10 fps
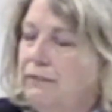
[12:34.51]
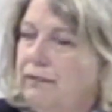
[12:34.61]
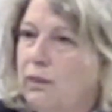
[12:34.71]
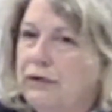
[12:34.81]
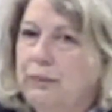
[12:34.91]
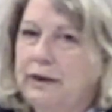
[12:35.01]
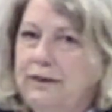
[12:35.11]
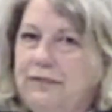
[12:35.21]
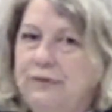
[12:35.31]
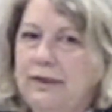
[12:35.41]
for
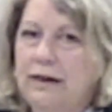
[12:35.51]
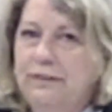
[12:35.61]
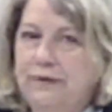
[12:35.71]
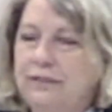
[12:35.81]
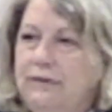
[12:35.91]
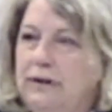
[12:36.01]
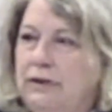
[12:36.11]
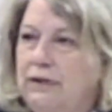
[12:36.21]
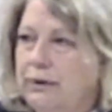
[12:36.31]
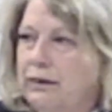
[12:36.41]

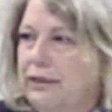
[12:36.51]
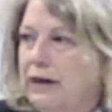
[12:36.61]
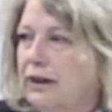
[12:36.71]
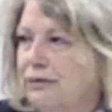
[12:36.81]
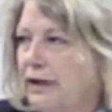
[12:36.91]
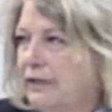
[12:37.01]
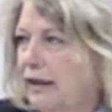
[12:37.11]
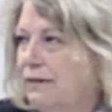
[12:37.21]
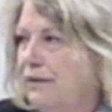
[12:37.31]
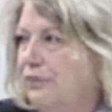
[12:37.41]
2016 in order to contract
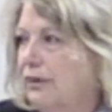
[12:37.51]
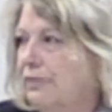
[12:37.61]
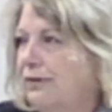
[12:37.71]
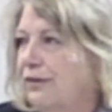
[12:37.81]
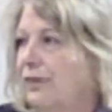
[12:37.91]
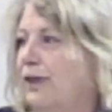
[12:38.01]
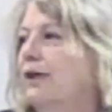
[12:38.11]
out these services.